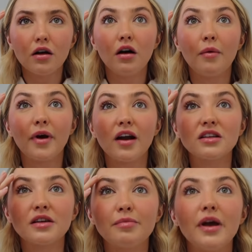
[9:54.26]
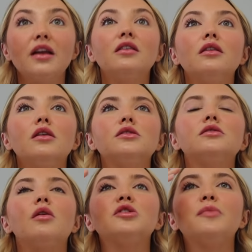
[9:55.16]
Oh my god, it's like made, it's
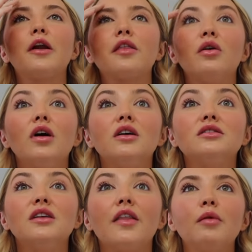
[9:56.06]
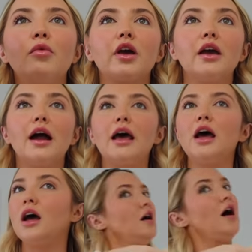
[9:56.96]
so much better than it was now that I'm looking at
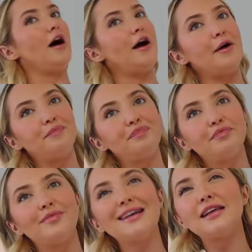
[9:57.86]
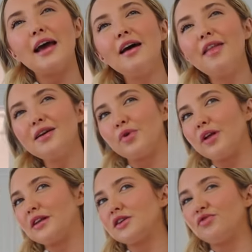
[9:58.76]
it. Um, they say it like
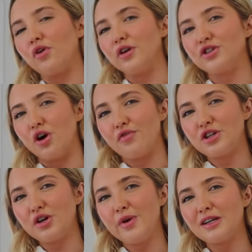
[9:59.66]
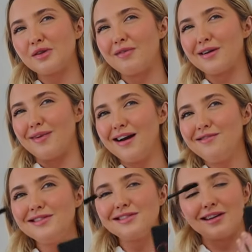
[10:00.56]
really doesn't fully show for two weeks and I'm like, mine
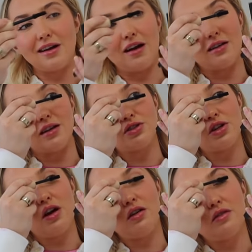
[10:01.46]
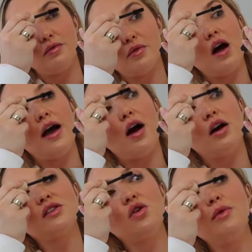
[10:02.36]
always like kind of does show. I
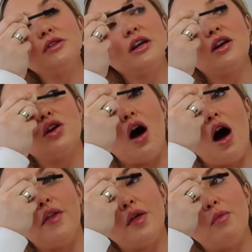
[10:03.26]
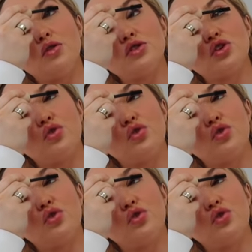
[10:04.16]
also am just like not the most